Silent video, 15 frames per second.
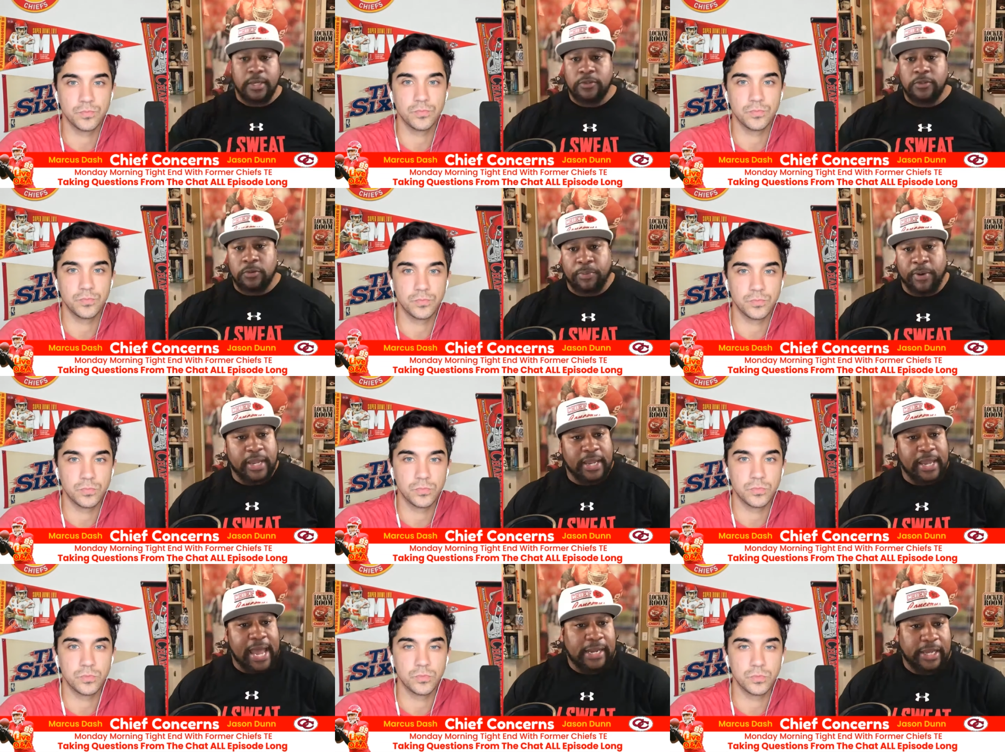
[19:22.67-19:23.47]
Speaker 1: You bring
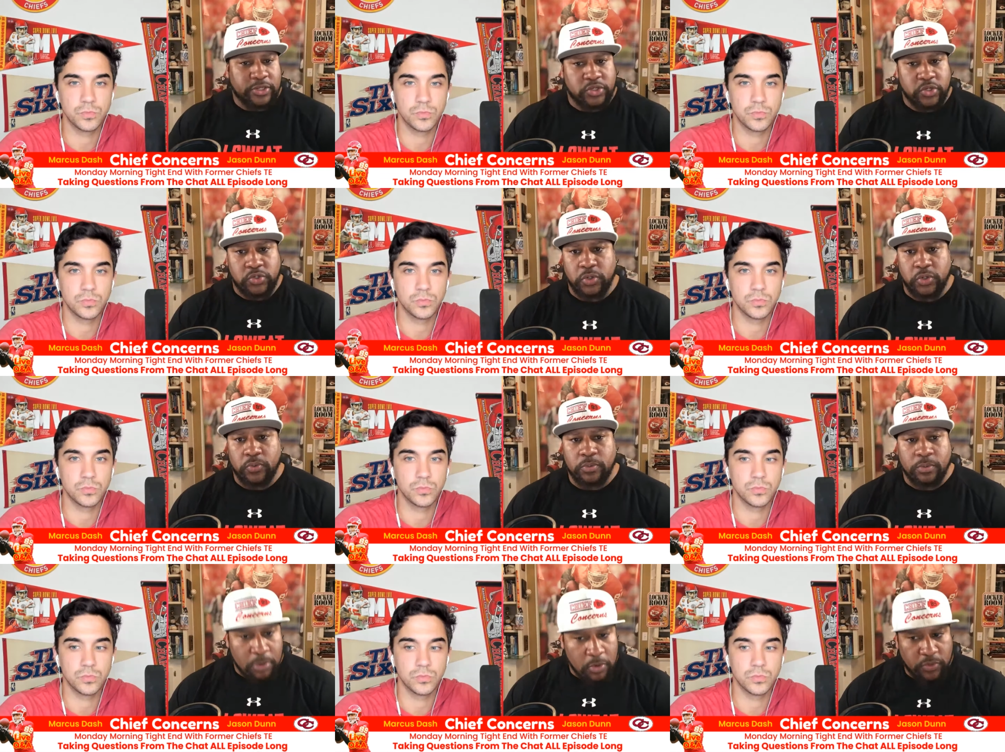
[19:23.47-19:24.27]
a guy like Juju,
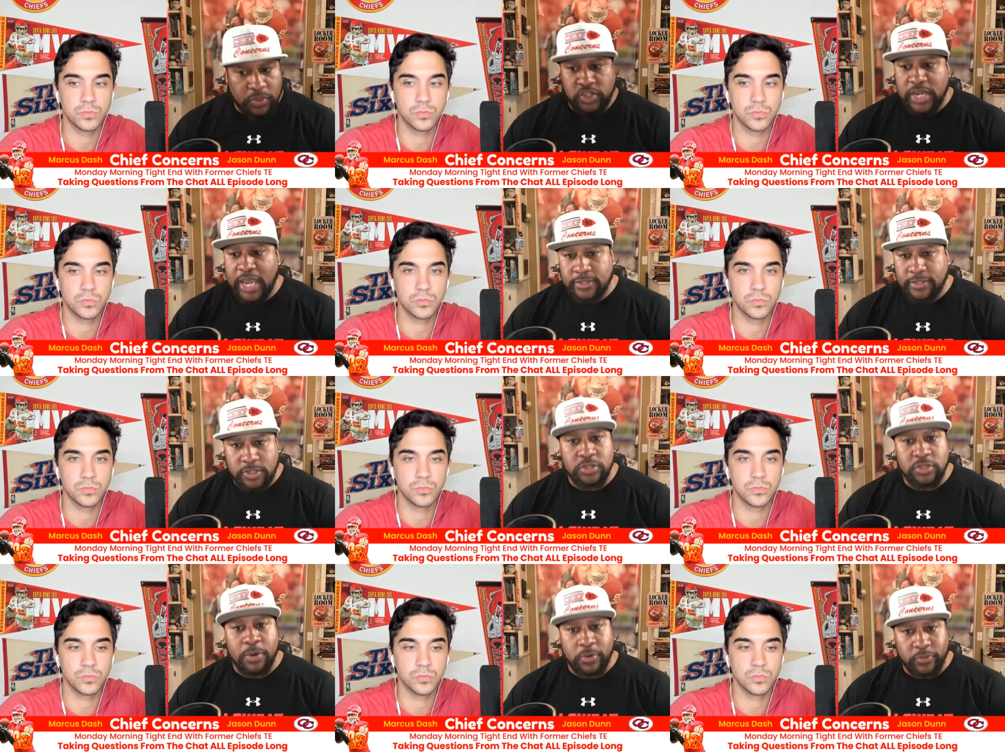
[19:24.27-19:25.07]
move the chains.
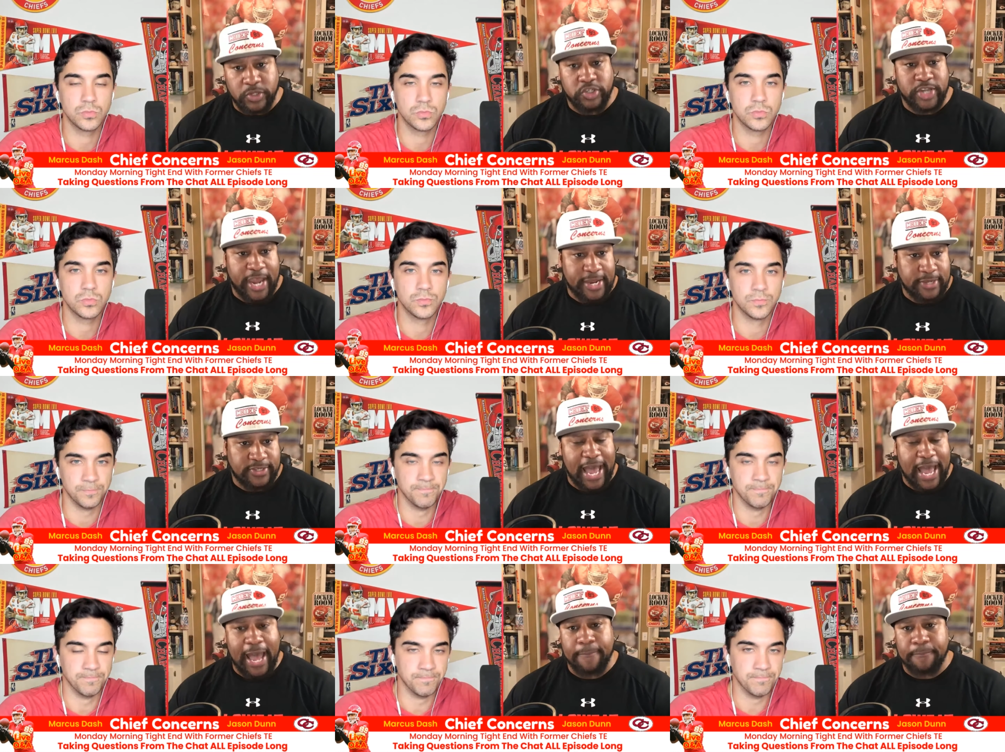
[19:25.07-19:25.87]
He's a move the chains
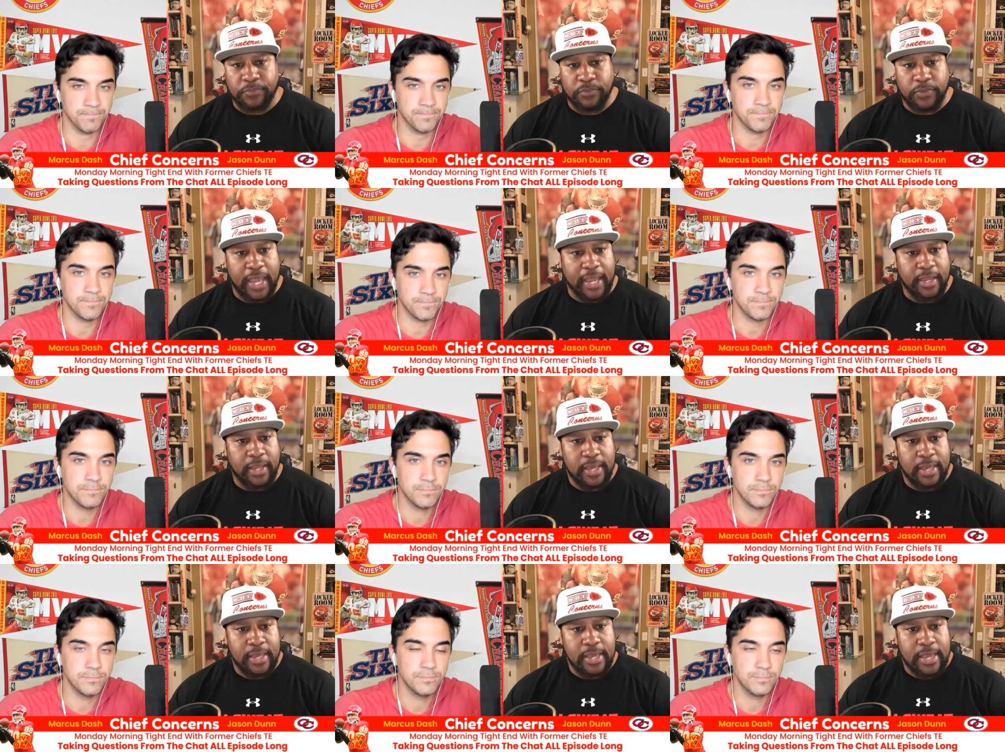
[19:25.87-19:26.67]
guy, okay?
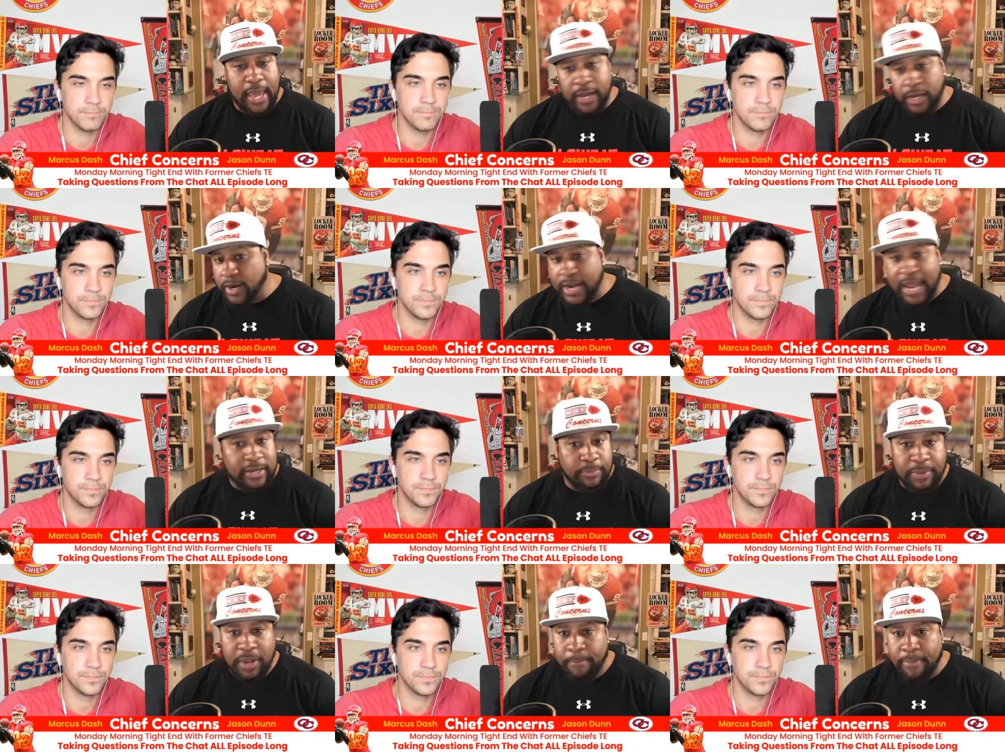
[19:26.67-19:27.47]
And he doesn't have
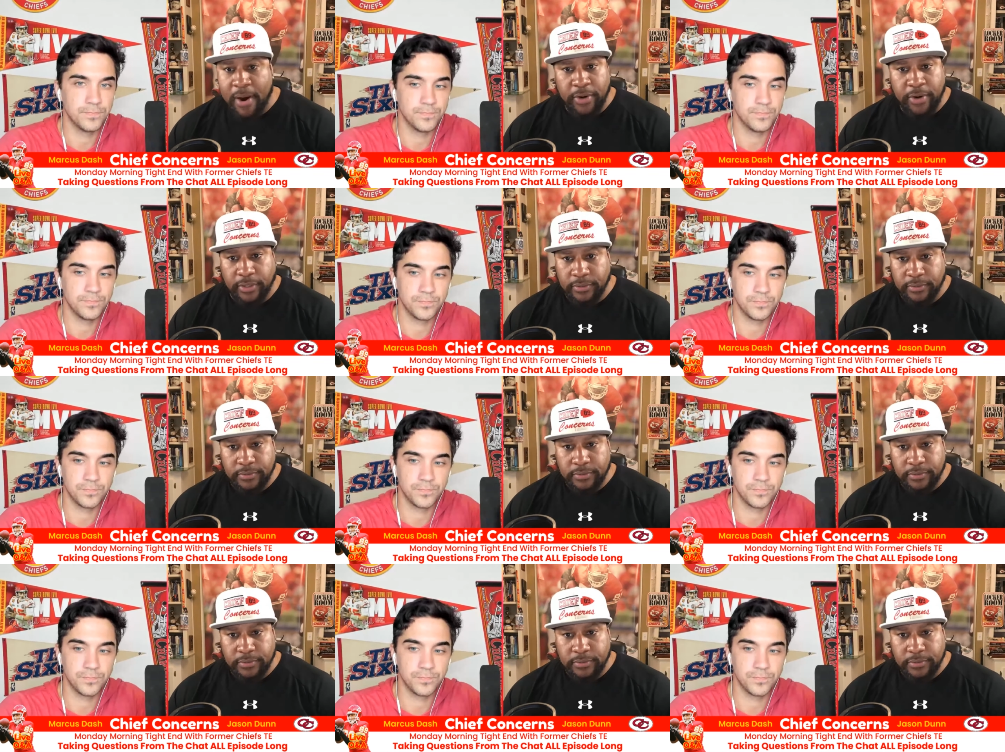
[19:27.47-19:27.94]
to be a burner.